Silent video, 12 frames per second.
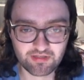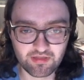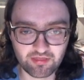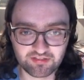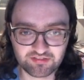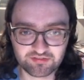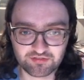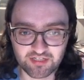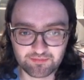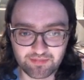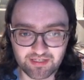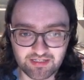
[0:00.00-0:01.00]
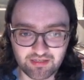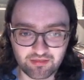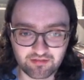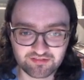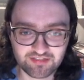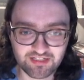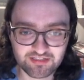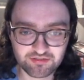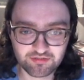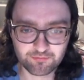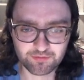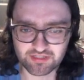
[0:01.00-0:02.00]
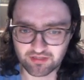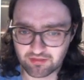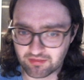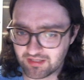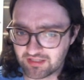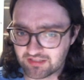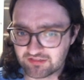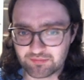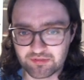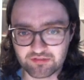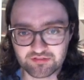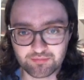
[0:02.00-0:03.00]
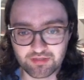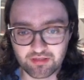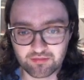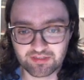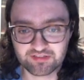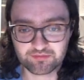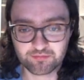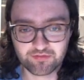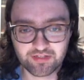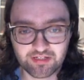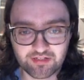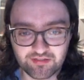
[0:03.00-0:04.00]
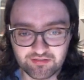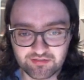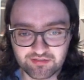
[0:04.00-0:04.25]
They strike back in the center, which I think is supposed to be the best move here.